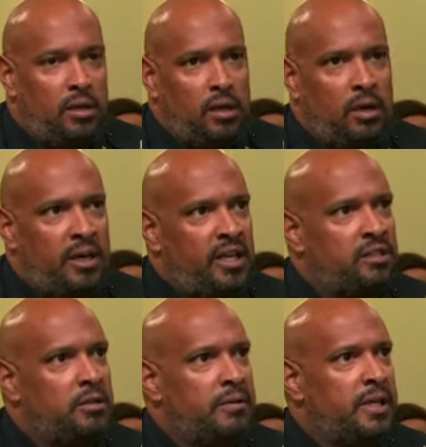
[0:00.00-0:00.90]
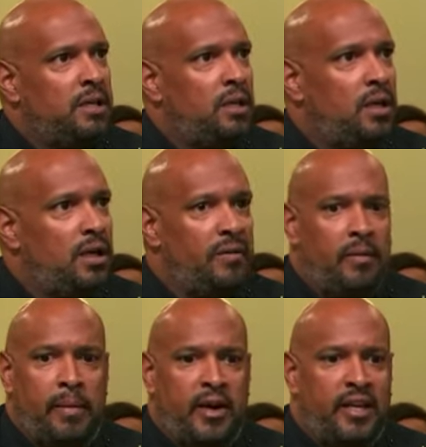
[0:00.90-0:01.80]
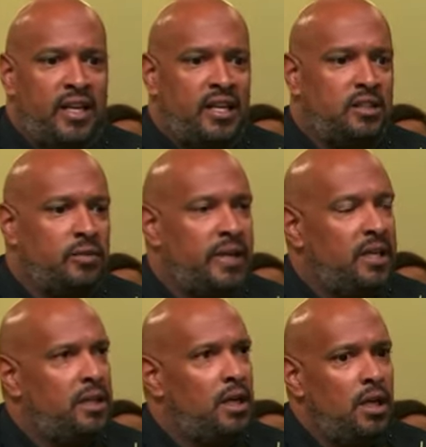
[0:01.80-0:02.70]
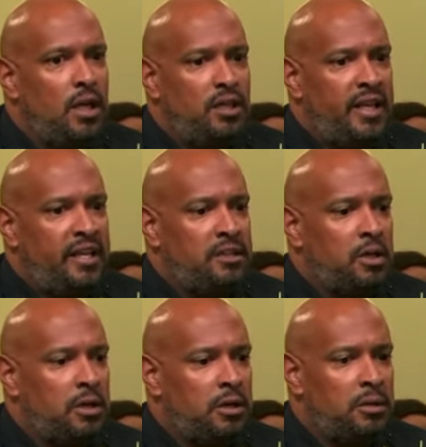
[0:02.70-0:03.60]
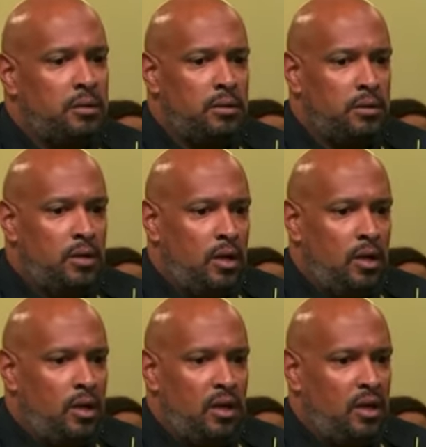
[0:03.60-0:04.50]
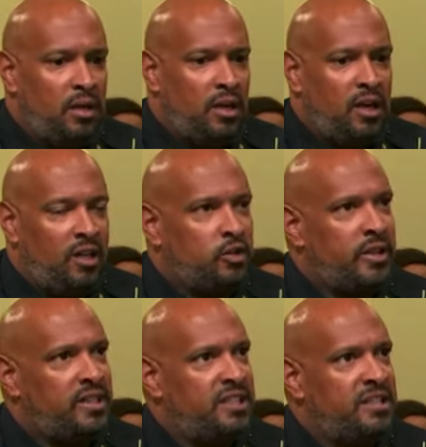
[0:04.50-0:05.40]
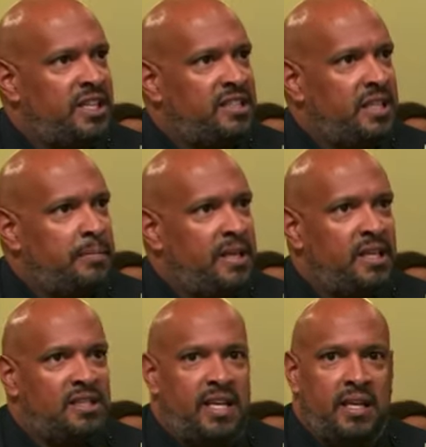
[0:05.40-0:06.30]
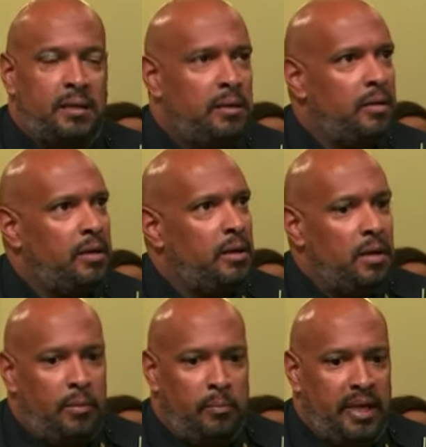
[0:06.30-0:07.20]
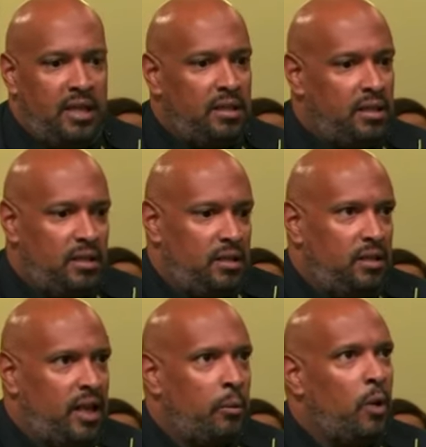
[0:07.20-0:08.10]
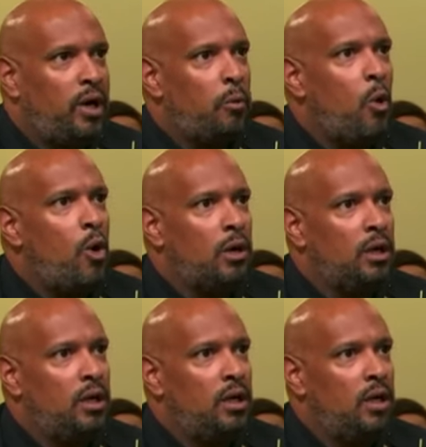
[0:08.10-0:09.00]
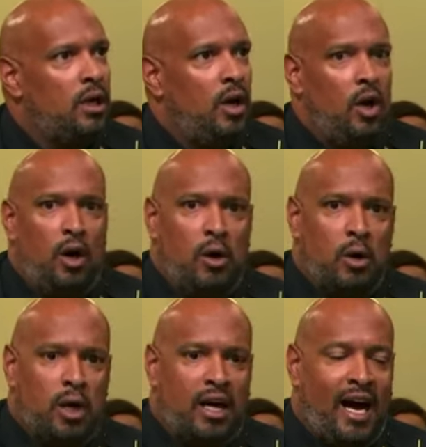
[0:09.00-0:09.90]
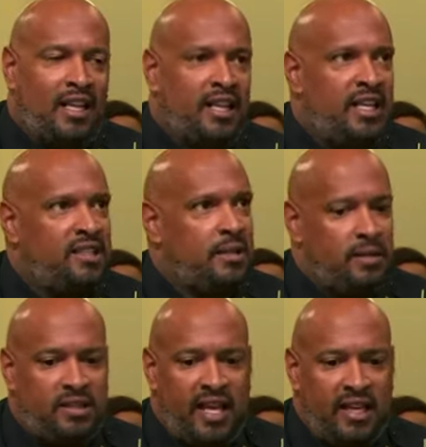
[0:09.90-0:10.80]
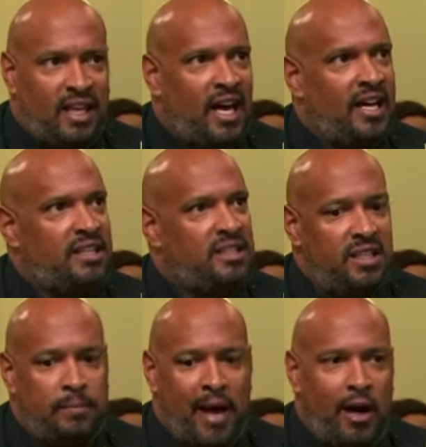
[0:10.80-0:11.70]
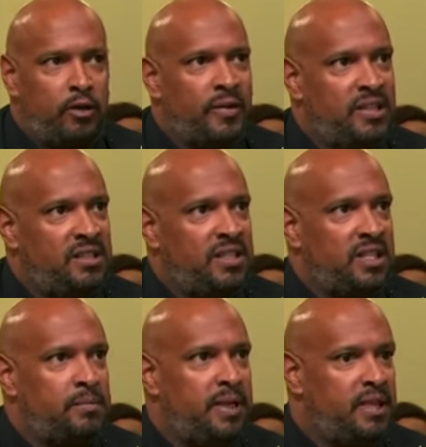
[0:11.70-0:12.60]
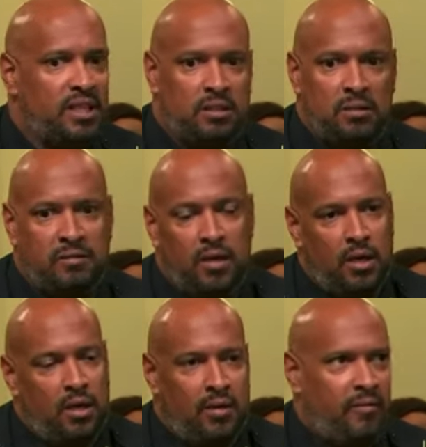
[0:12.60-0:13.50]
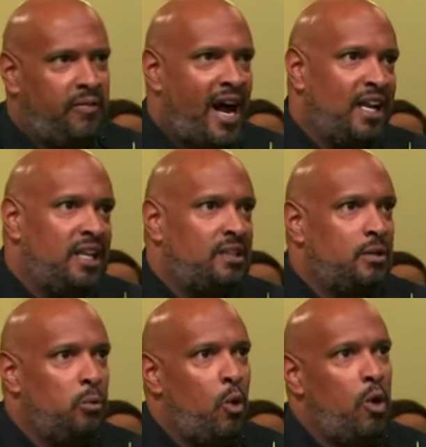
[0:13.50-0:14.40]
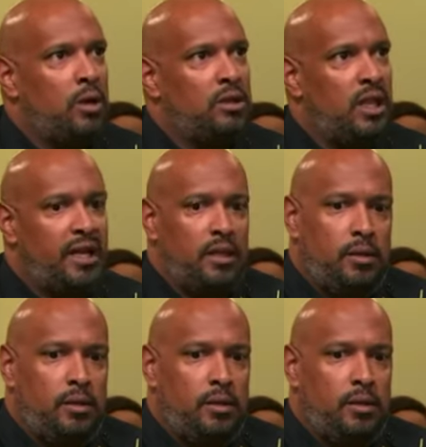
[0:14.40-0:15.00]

our history of American history, things are, uh, countries existed because they beat, they won a war, or colonies and state lines and boundaries exist because of violence and wars. Like,